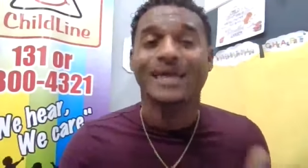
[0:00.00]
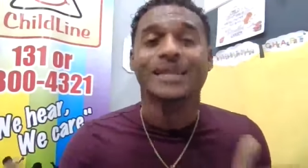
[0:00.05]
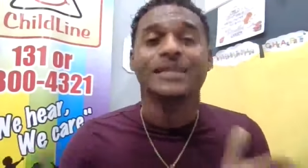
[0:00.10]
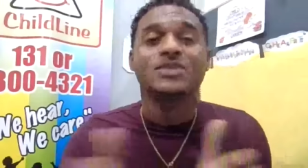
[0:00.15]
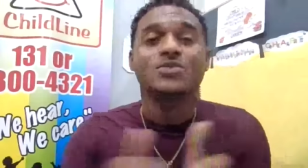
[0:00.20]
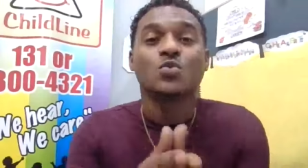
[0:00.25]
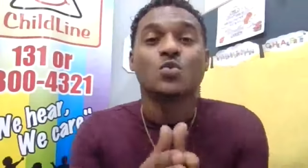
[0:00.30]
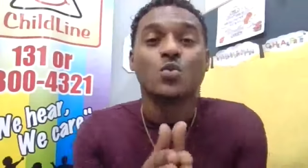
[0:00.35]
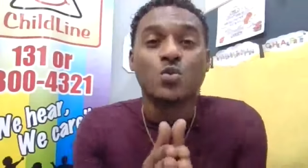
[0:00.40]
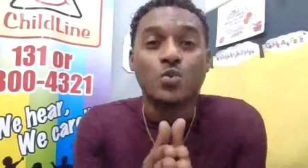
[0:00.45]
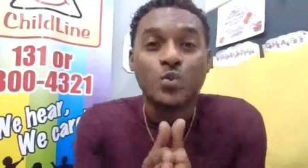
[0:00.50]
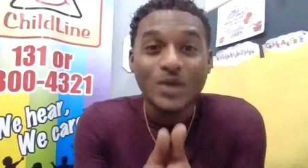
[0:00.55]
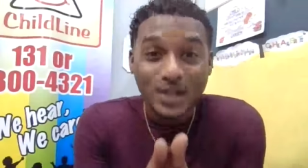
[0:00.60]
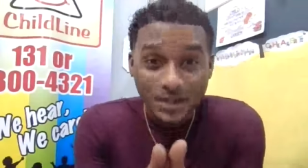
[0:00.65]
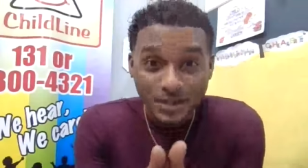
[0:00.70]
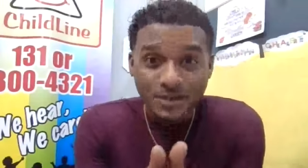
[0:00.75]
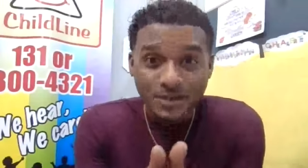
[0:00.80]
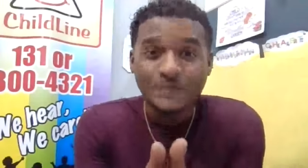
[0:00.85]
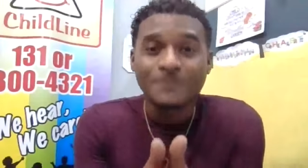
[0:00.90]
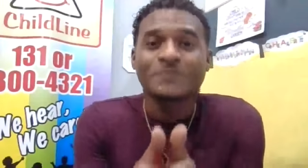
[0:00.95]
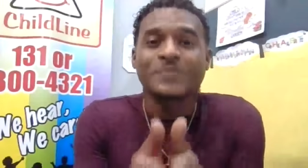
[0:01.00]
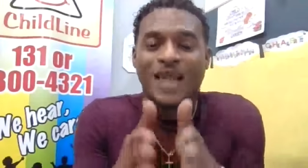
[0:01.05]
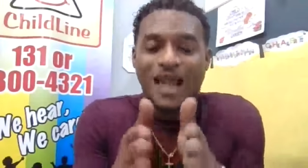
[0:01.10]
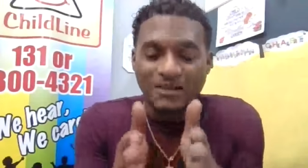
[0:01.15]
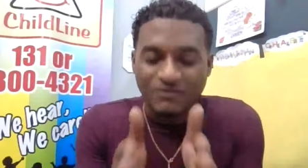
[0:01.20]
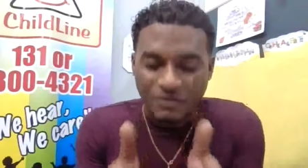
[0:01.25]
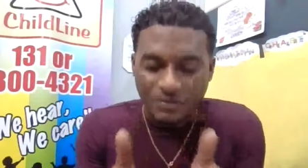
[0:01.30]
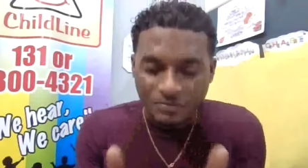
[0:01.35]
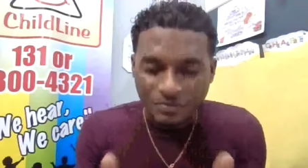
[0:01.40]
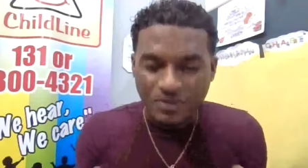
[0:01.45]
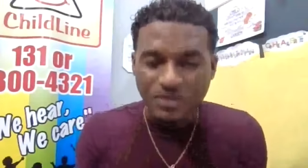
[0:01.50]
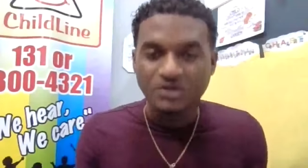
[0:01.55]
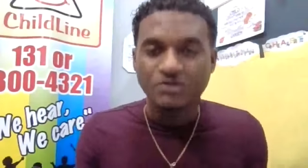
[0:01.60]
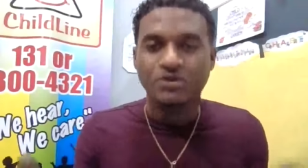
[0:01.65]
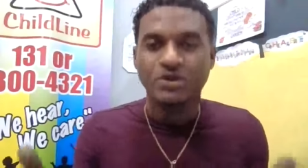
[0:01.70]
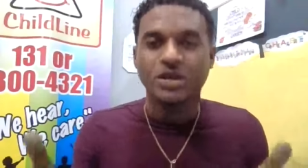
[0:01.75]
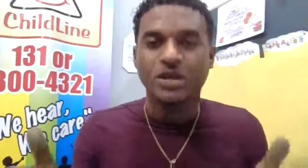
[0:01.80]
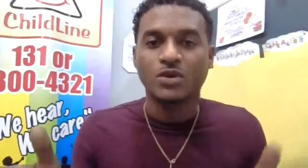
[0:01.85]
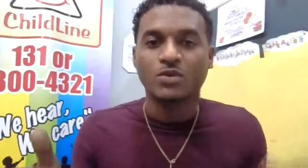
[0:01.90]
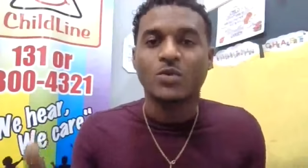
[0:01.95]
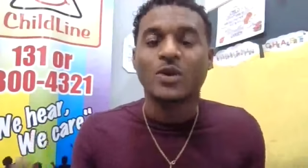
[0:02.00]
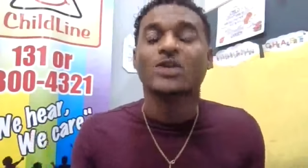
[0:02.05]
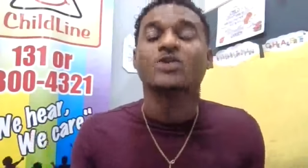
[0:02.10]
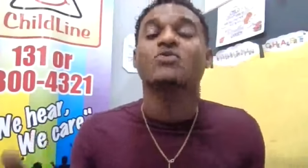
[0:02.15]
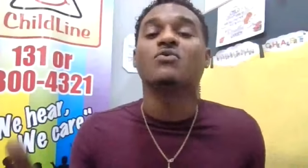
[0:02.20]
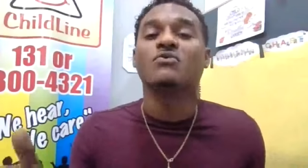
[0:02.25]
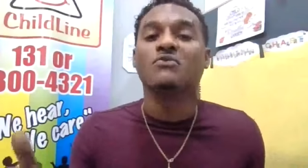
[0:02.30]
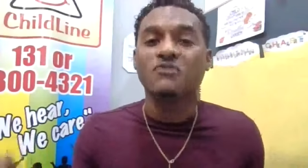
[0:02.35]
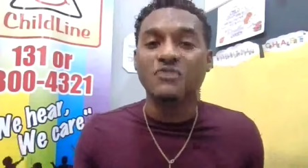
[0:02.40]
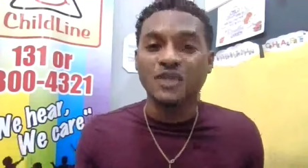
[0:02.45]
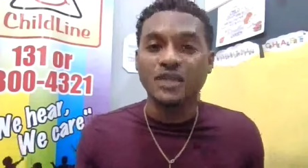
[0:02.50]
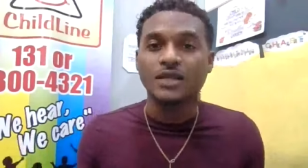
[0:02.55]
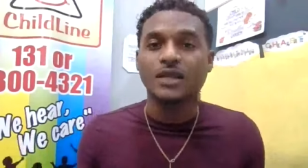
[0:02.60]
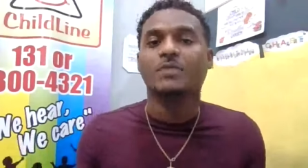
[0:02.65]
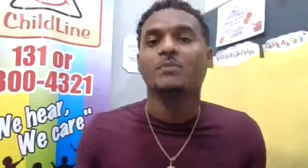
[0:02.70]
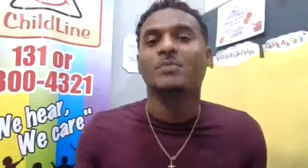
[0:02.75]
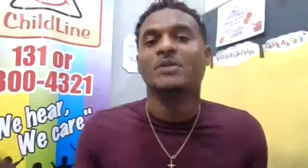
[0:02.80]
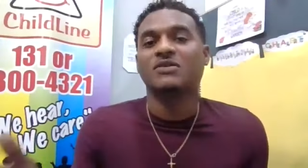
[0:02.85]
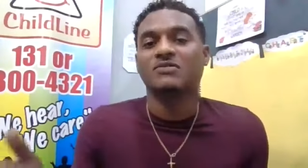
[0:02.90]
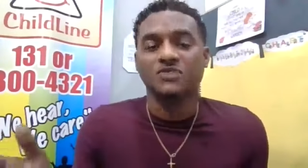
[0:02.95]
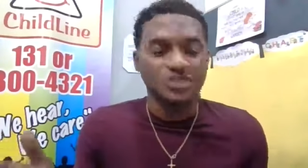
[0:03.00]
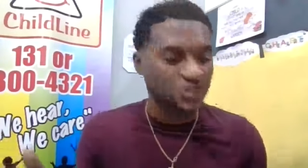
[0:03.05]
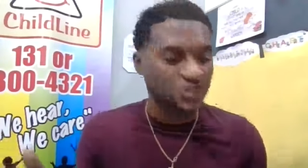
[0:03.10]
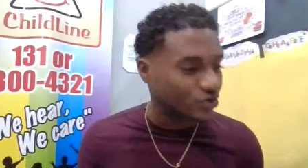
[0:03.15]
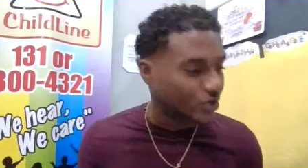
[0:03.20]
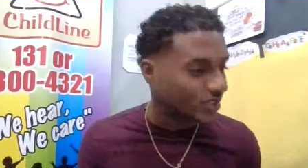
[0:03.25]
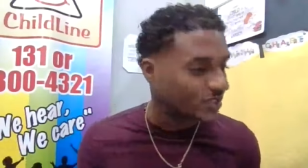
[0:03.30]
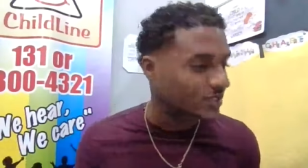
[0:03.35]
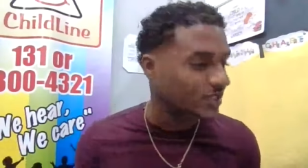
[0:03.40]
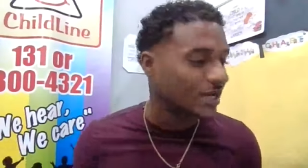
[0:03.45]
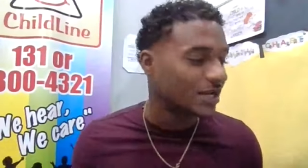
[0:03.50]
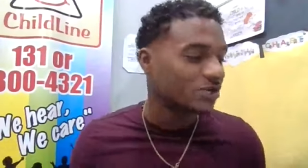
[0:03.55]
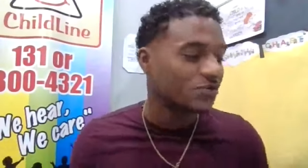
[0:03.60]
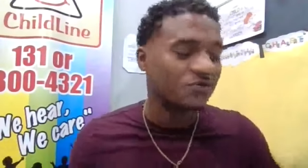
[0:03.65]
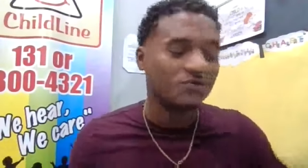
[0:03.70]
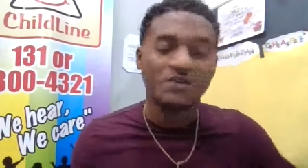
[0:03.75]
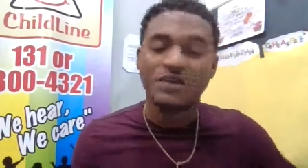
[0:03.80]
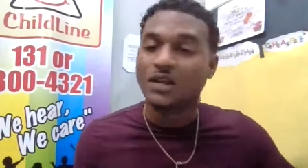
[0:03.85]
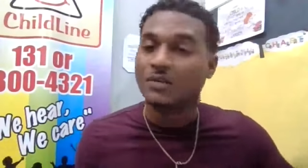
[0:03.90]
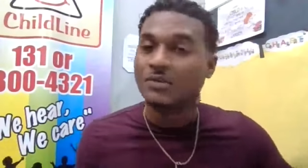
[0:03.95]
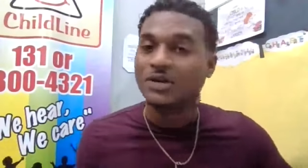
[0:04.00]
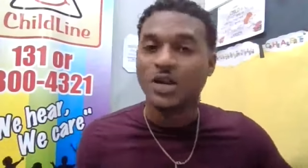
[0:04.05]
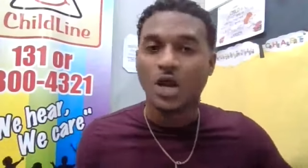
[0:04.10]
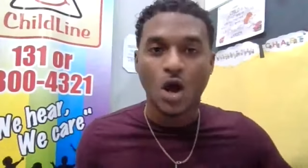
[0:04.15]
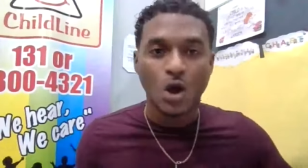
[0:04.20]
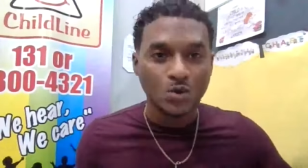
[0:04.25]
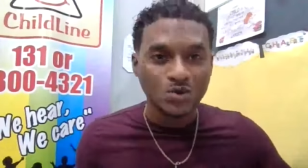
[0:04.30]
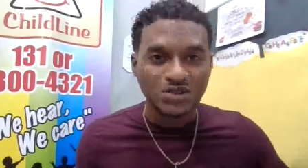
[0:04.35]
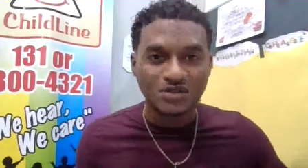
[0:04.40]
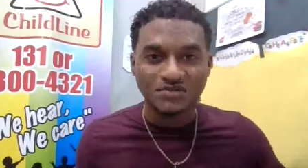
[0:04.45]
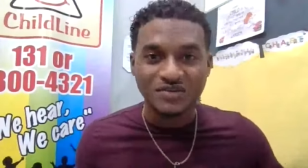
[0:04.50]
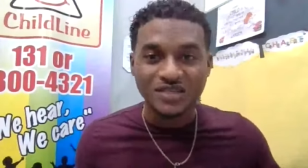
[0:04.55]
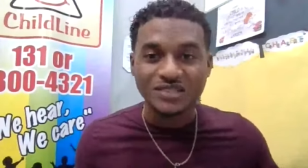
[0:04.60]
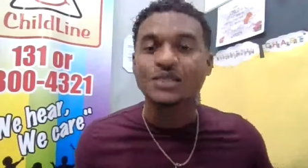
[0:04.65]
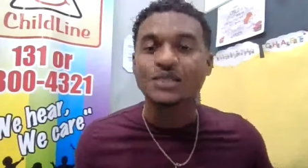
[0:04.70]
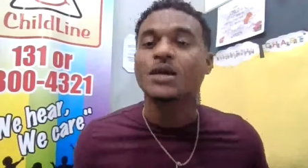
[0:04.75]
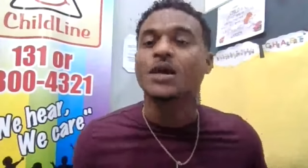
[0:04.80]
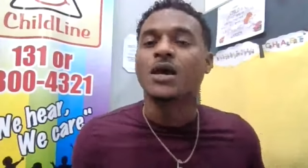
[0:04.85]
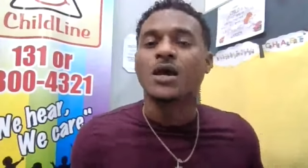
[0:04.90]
and it will have a period where you feel a bit frustrated and you feel a bit out of it.